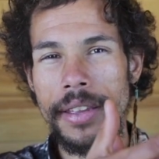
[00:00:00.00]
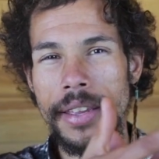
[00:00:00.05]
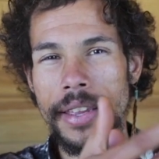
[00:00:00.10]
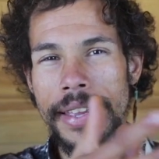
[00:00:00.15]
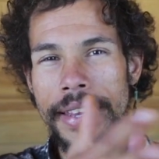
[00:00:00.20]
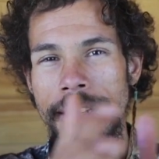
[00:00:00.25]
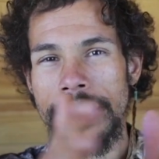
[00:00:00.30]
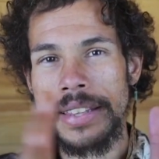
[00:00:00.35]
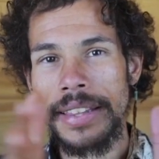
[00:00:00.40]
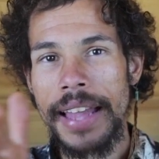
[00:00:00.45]

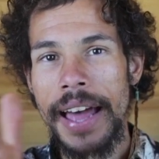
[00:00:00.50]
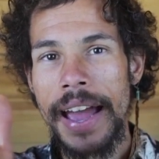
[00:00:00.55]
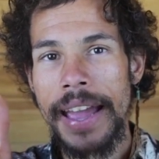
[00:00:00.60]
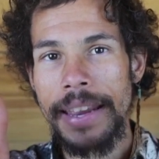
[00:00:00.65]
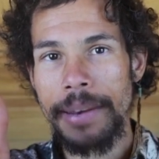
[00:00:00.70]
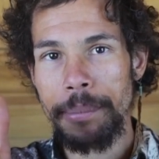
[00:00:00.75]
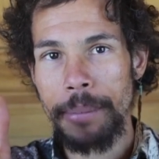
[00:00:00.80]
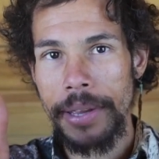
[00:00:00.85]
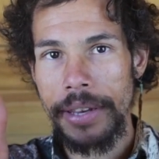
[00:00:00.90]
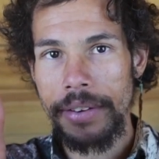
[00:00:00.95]
in
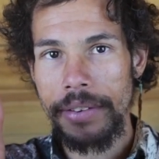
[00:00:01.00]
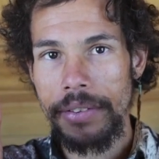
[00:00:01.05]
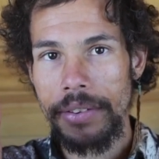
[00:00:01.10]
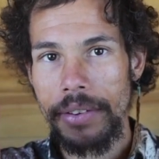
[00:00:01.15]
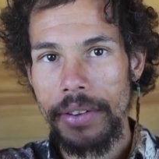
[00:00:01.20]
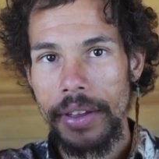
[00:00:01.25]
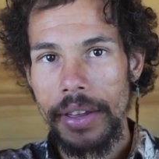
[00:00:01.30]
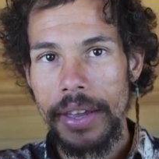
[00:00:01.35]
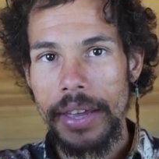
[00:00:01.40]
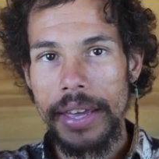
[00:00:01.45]
alignment.
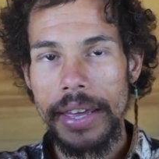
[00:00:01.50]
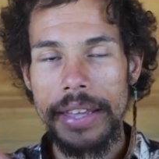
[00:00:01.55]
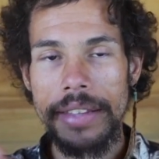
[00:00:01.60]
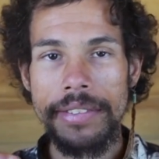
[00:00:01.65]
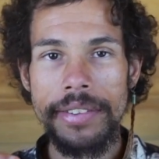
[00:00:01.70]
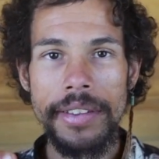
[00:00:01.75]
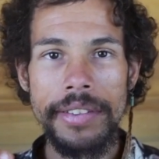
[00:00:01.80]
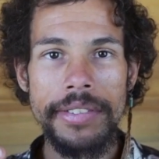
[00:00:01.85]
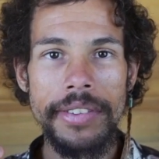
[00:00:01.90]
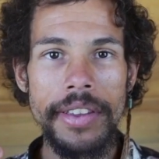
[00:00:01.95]

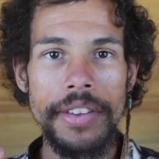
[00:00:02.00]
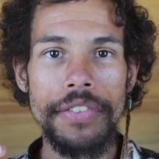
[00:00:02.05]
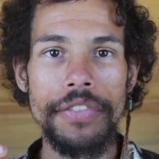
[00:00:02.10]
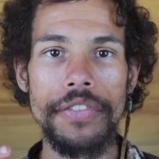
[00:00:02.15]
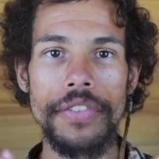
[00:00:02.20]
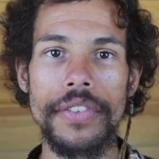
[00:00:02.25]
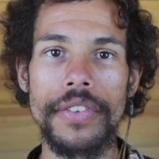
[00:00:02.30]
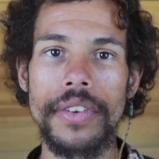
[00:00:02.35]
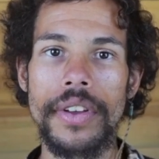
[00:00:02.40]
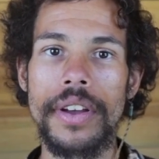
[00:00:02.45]
It's as
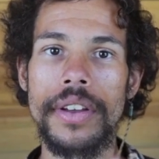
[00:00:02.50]
if